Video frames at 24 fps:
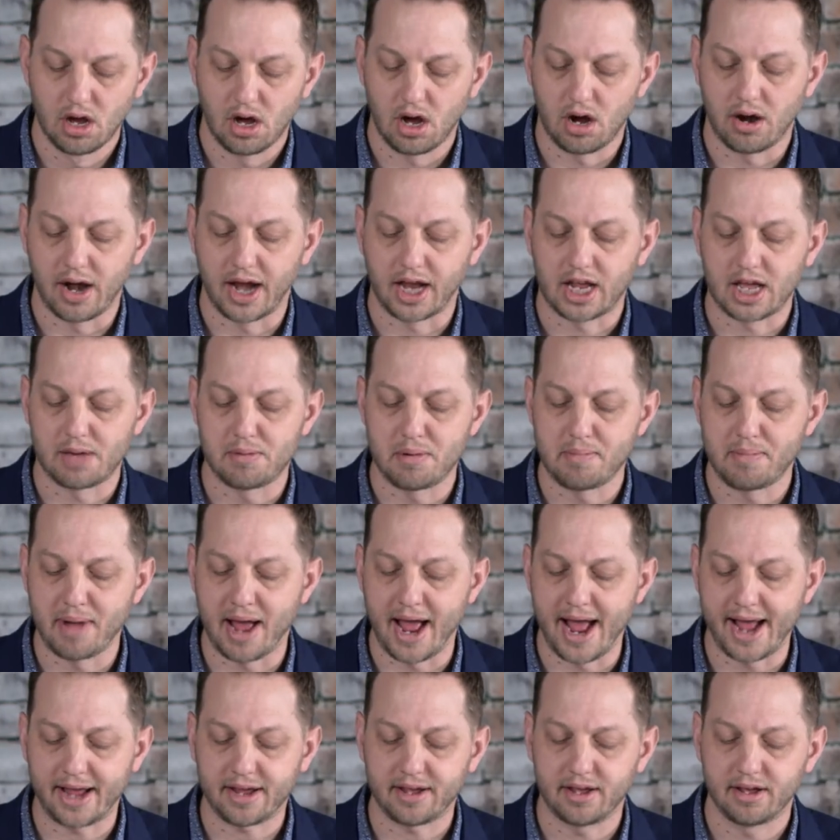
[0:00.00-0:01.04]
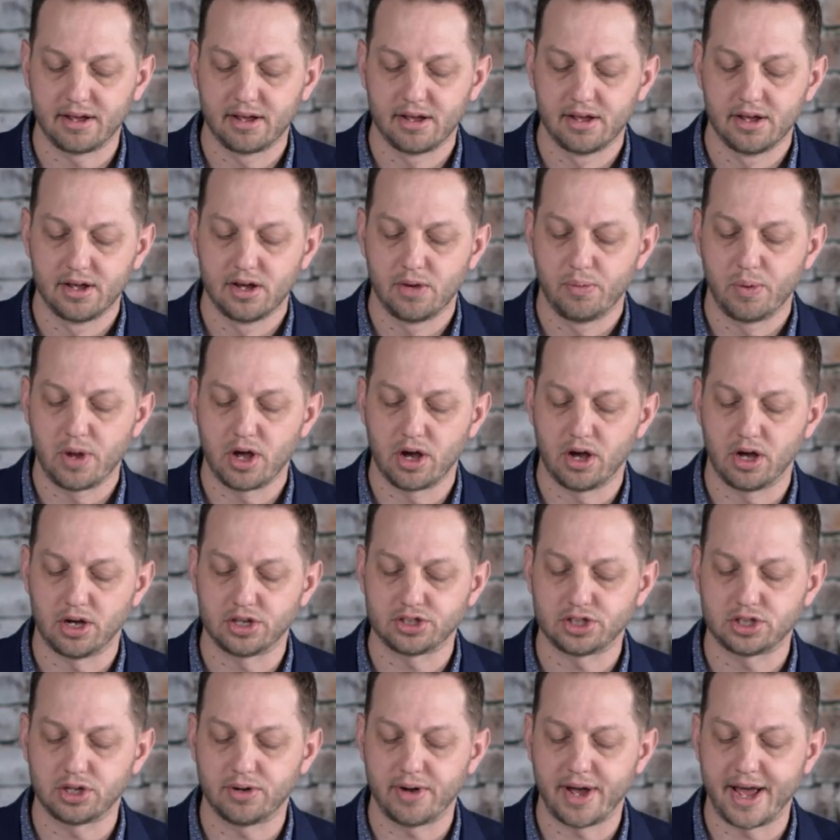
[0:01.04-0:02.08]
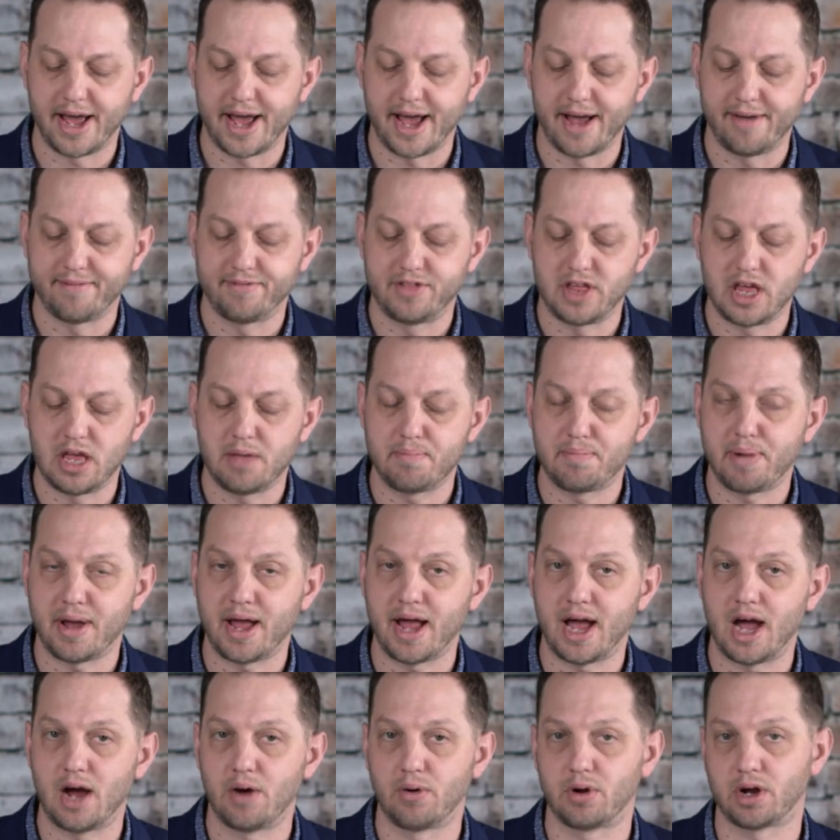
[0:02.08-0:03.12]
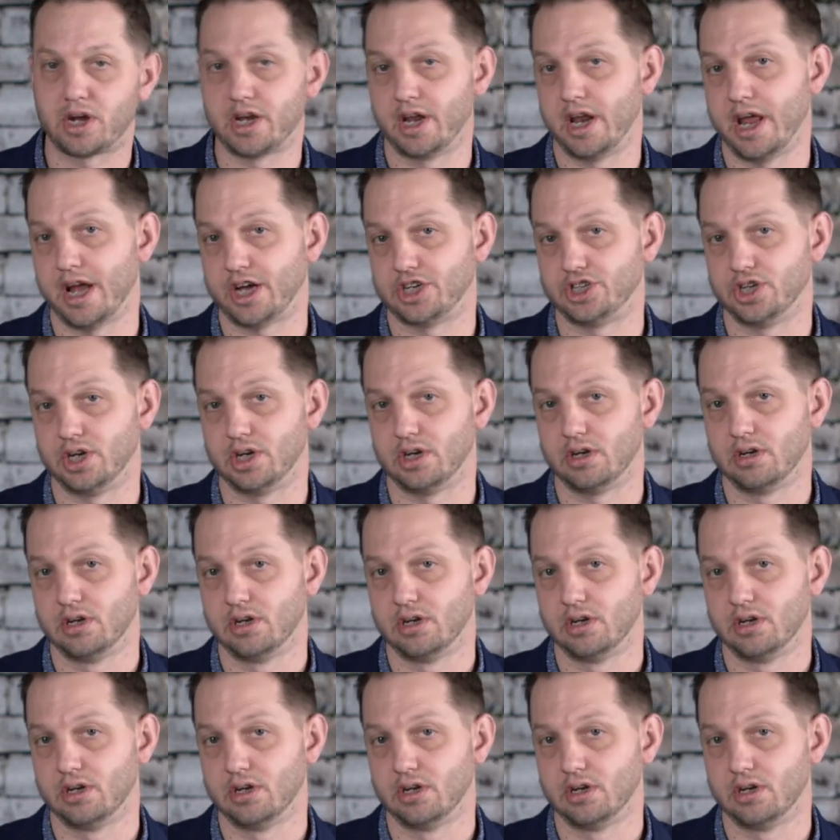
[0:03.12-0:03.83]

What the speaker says: All right, coming back, we also have the power connection.